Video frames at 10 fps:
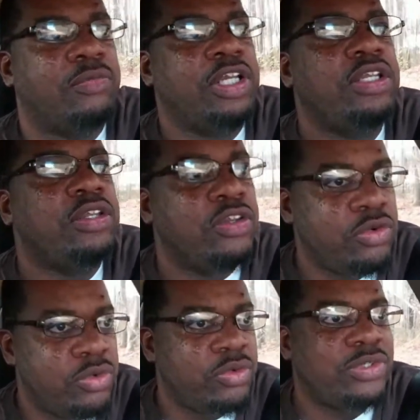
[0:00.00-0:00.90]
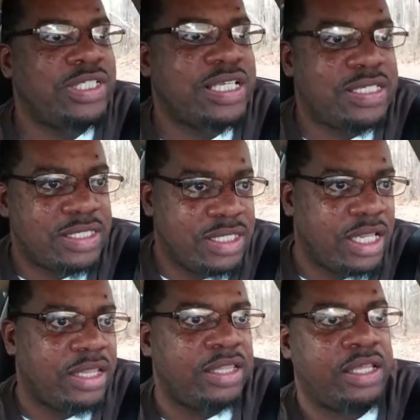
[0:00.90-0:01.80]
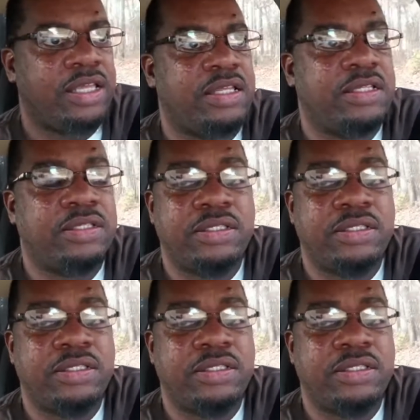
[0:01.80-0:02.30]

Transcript: we knew to sit there.